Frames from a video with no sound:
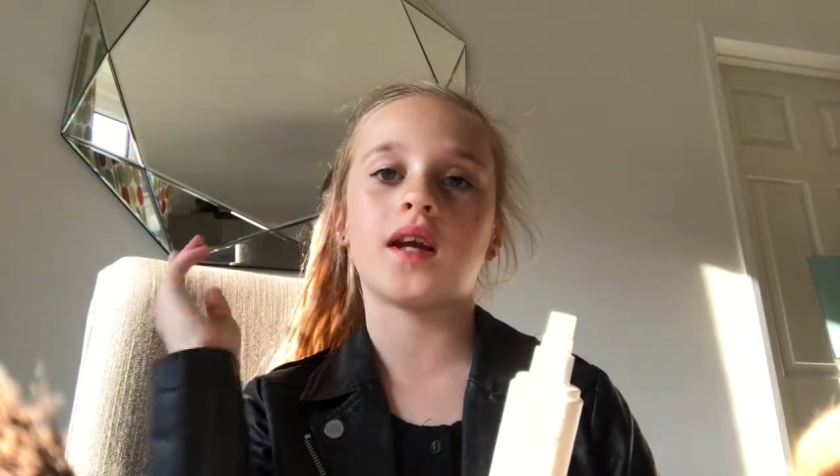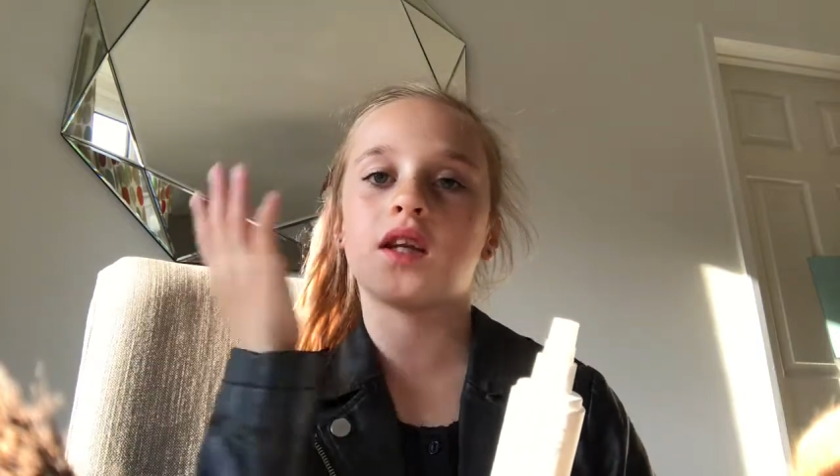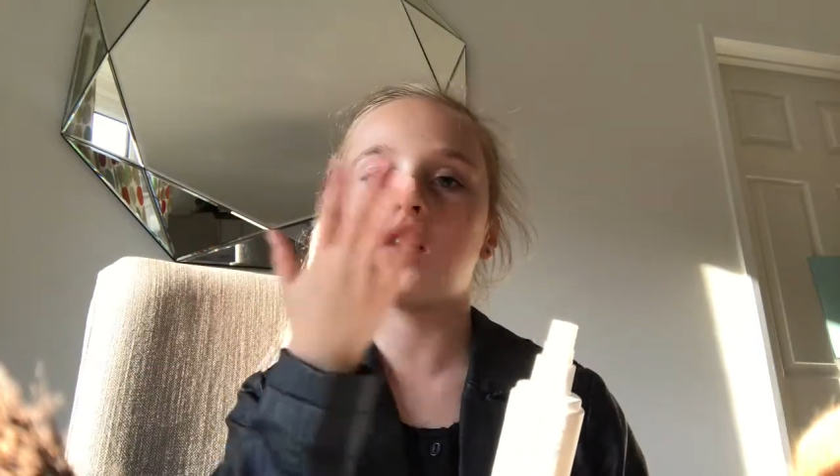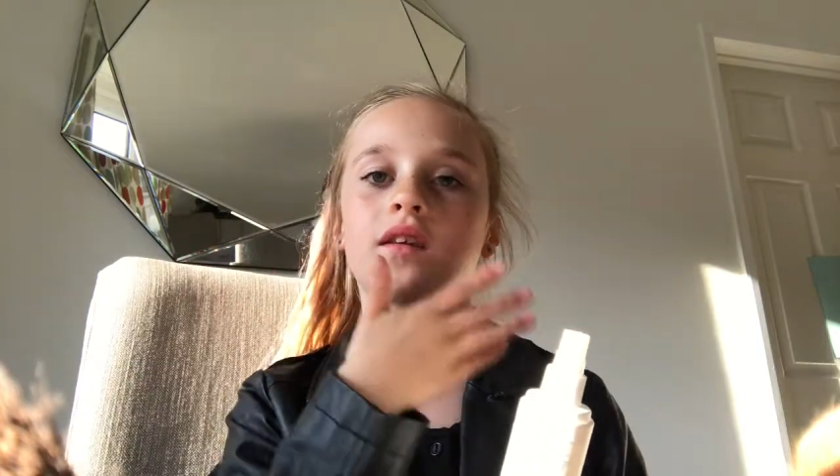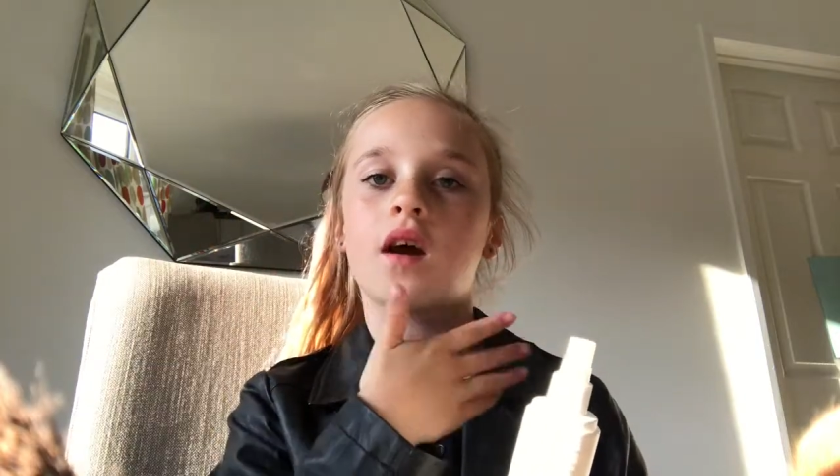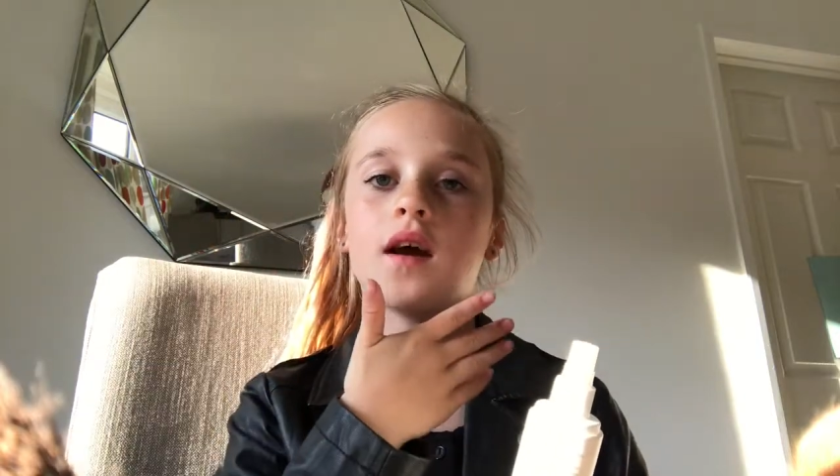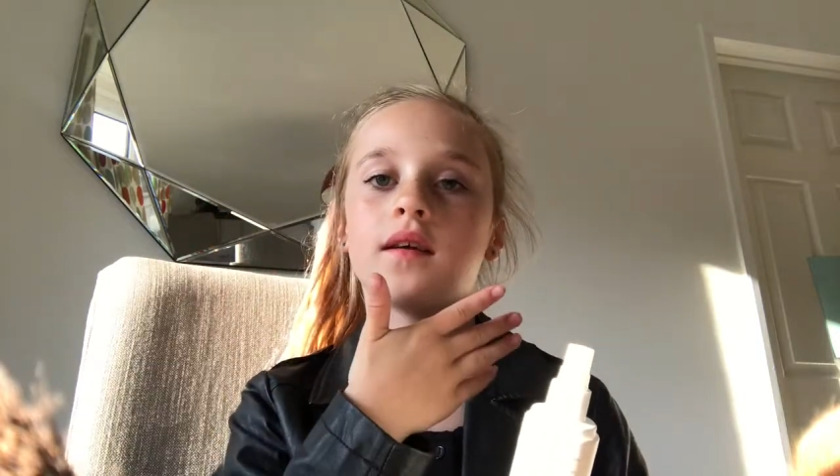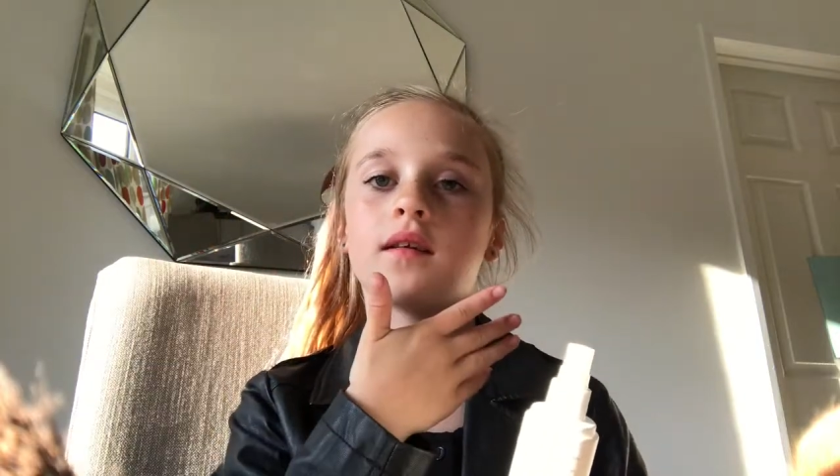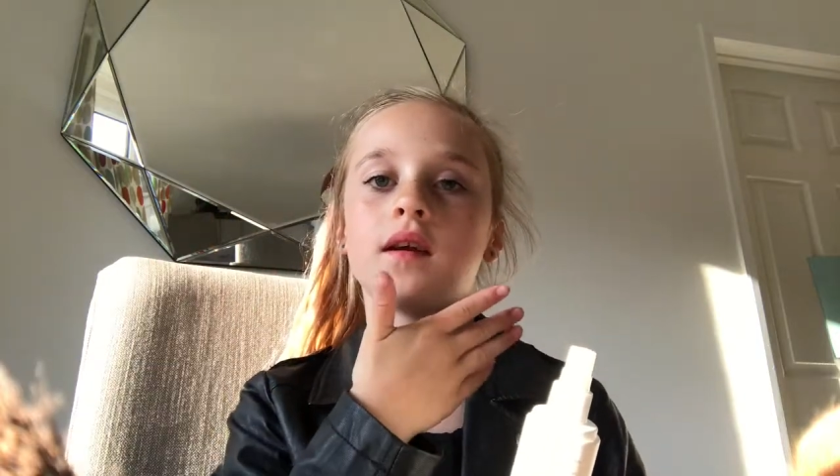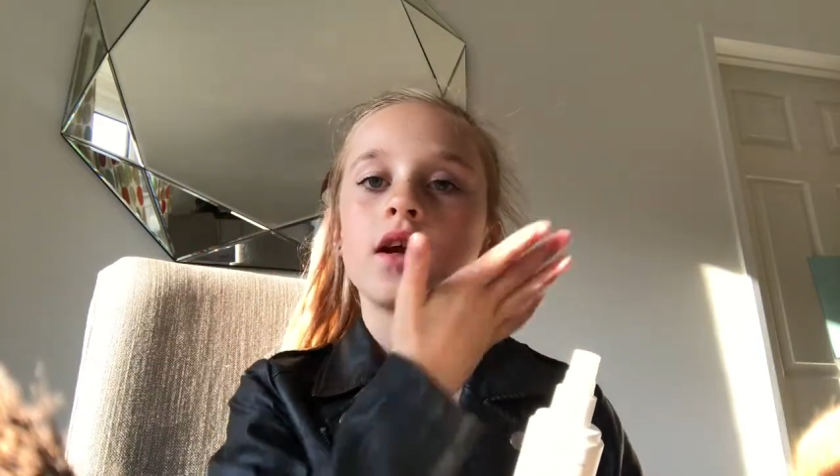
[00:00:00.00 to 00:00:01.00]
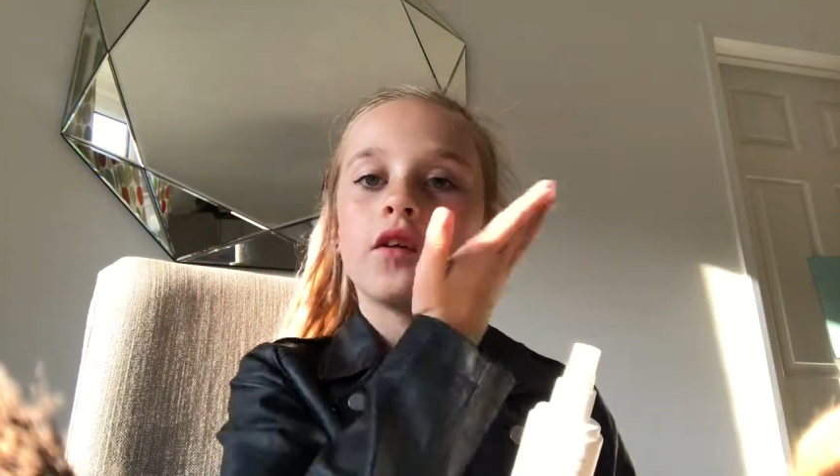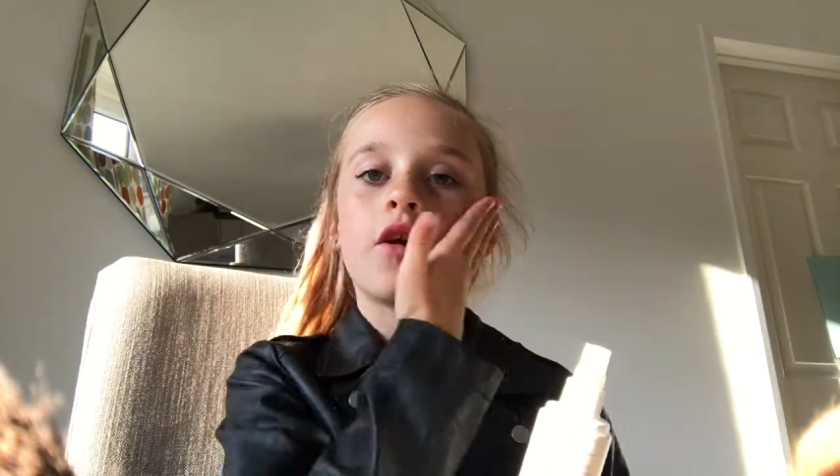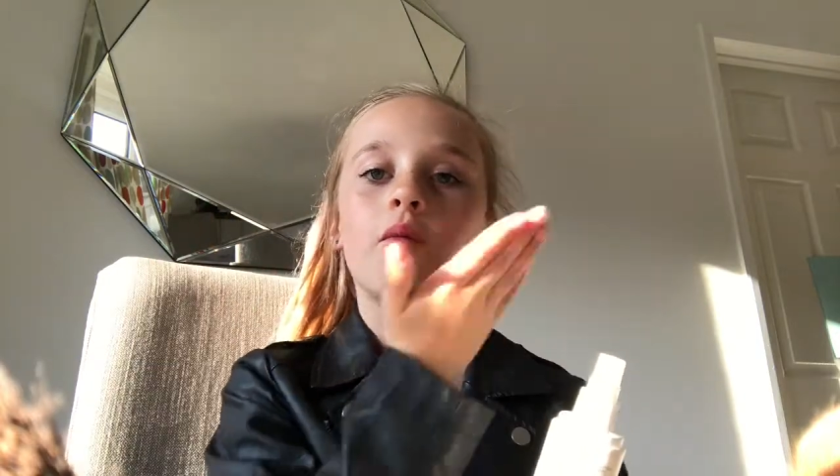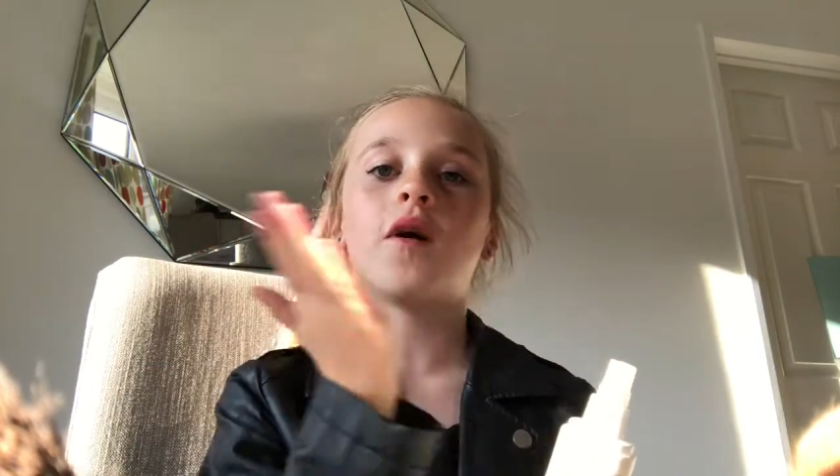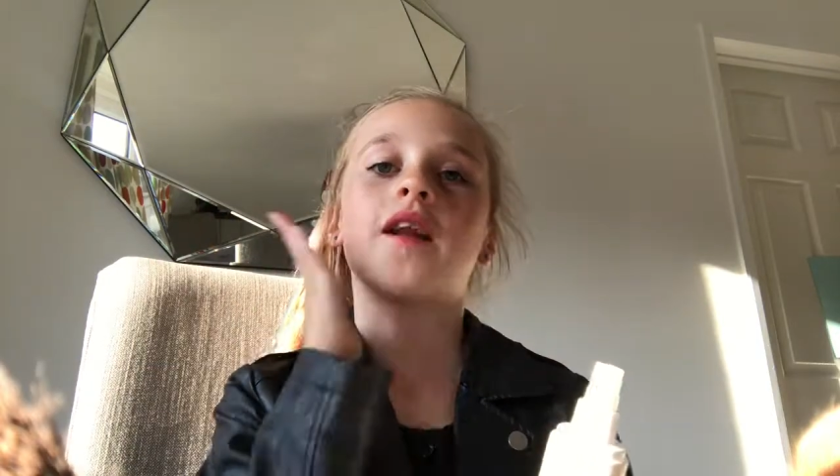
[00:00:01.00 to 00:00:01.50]
each side.
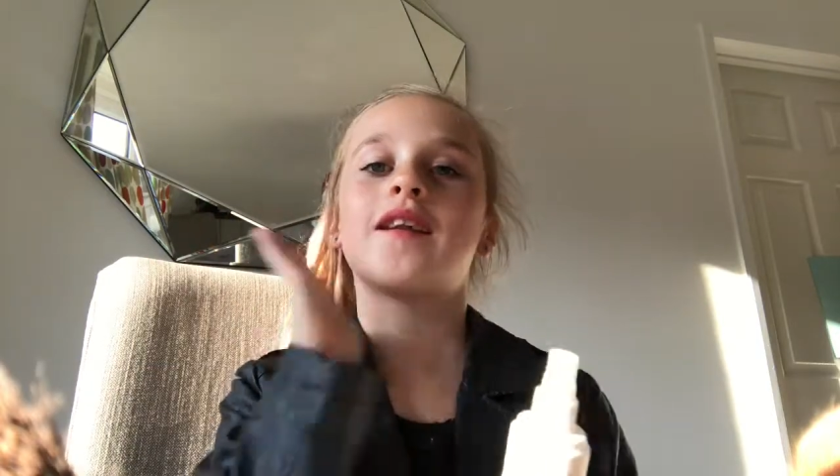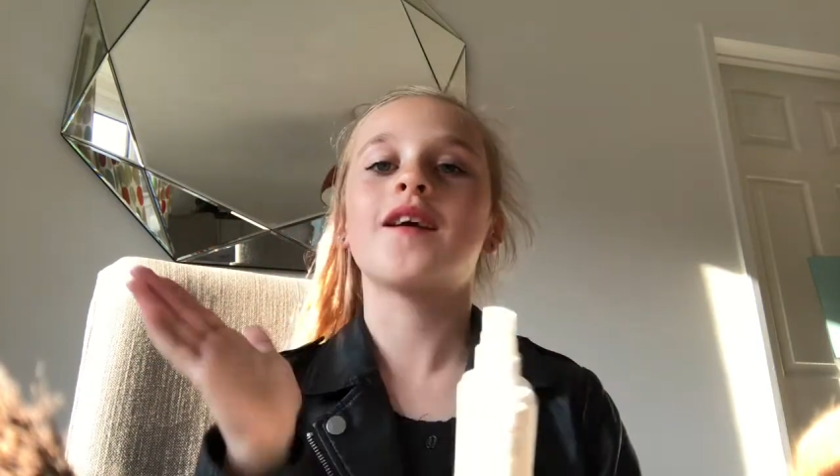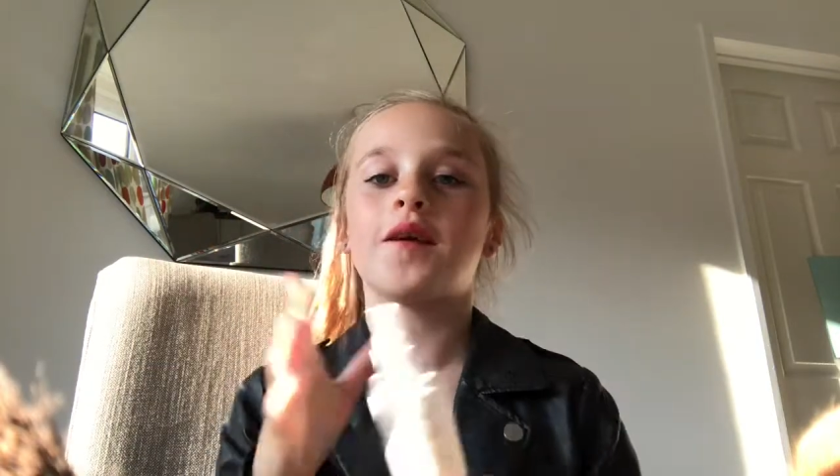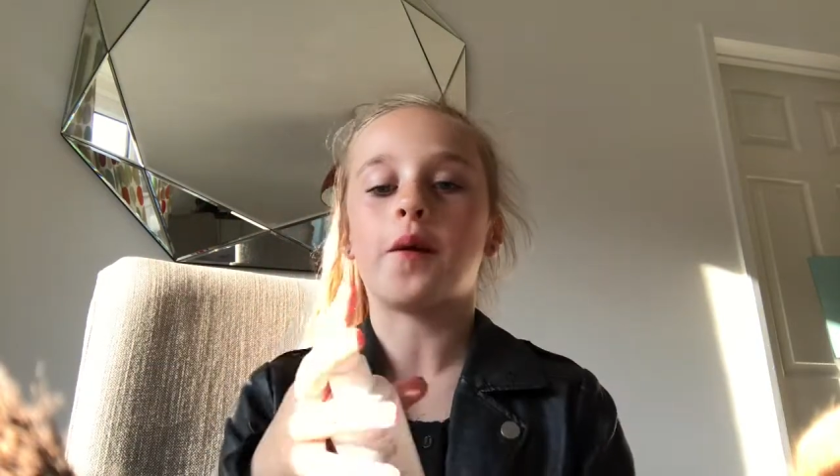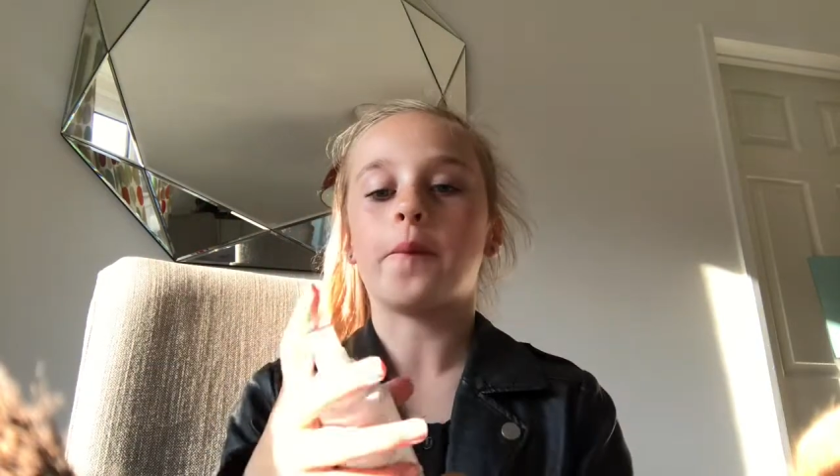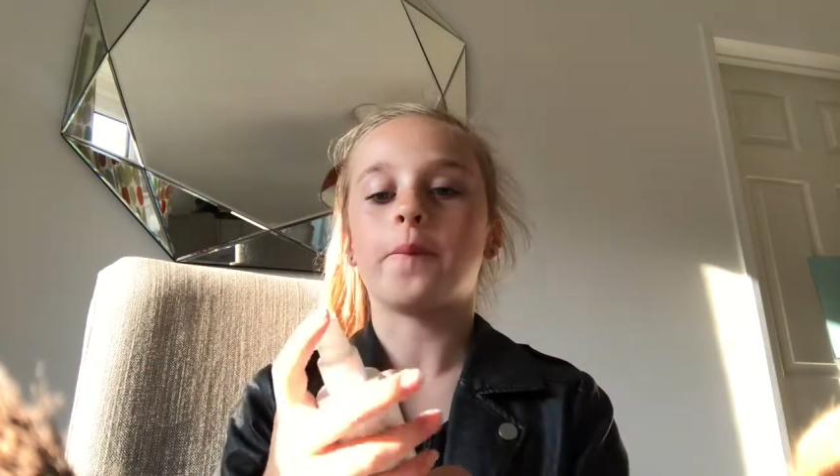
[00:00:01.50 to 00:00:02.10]
So 1, 2.